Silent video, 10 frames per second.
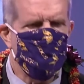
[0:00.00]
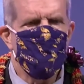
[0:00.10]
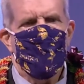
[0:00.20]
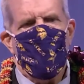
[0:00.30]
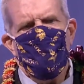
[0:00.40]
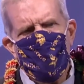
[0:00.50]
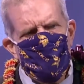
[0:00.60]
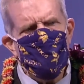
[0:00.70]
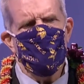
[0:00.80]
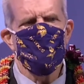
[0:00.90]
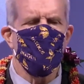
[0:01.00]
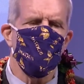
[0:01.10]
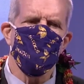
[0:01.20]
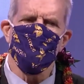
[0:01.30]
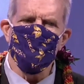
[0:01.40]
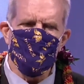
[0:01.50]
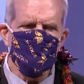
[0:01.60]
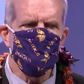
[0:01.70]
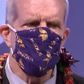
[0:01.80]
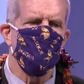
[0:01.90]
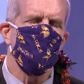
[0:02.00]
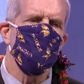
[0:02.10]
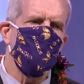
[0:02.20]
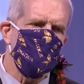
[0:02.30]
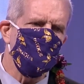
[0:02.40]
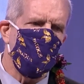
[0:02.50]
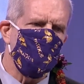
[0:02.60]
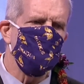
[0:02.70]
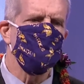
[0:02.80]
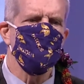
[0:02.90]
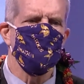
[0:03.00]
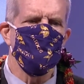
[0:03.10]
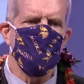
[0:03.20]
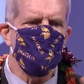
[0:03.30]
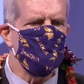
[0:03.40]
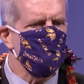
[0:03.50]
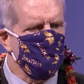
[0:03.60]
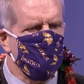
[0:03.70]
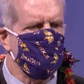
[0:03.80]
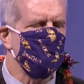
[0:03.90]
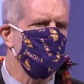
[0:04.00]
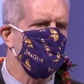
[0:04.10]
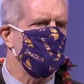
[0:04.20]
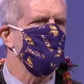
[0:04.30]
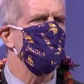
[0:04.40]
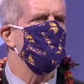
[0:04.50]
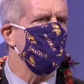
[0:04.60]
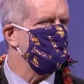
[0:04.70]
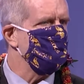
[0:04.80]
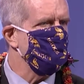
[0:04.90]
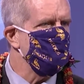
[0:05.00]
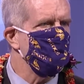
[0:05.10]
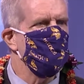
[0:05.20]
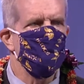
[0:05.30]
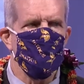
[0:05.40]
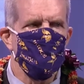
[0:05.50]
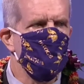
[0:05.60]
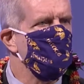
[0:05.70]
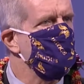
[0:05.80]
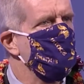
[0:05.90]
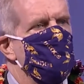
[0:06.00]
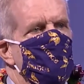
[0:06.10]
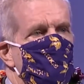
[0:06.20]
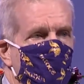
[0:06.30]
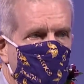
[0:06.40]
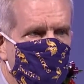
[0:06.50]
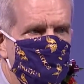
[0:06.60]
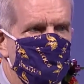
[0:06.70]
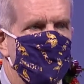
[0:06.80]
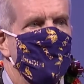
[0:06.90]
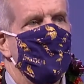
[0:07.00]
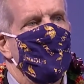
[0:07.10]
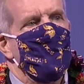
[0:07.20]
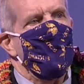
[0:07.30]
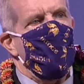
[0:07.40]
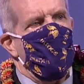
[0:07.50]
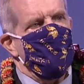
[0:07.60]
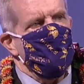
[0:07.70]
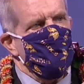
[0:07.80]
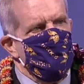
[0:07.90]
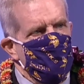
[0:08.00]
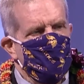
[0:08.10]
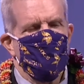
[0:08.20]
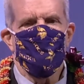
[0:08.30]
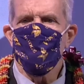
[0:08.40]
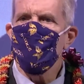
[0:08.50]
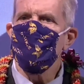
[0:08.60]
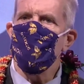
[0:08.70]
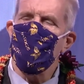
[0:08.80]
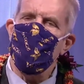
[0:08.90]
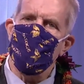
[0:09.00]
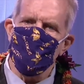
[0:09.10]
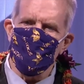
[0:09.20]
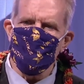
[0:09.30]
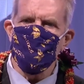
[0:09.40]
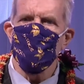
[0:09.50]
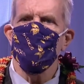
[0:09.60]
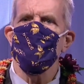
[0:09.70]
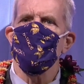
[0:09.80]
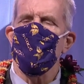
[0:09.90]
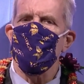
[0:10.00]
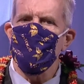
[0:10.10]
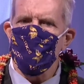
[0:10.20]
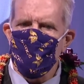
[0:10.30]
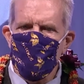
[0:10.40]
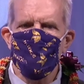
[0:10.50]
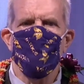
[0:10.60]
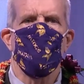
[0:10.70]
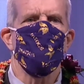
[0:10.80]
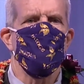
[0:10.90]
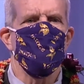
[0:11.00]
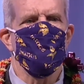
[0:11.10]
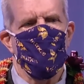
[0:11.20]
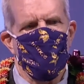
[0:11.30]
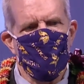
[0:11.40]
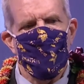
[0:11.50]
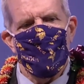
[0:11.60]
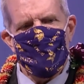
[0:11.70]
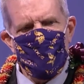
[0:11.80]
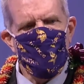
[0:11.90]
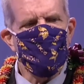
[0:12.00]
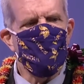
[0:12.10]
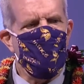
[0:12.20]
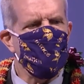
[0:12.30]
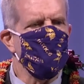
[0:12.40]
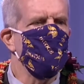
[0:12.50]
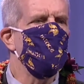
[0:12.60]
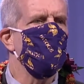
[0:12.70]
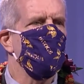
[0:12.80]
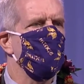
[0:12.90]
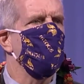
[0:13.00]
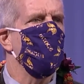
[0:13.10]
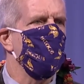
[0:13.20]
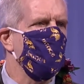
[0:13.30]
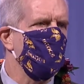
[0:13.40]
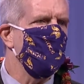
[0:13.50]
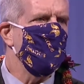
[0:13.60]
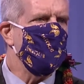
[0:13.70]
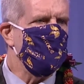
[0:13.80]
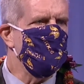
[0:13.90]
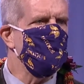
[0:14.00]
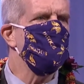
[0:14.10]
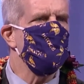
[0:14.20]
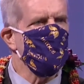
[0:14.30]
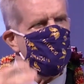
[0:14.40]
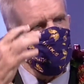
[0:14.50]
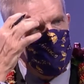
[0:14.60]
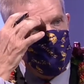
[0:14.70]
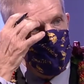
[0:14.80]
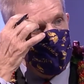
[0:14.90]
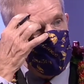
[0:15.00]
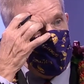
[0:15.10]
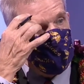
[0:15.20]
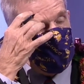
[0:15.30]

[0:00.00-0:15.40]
And they should have gone through district court. One of the problems is the deputies quit at the prosecutor's office too soon. They're moved through too fast. And if we can improve morale, improve the training, keep the deputies there, they will have had a year or more in district court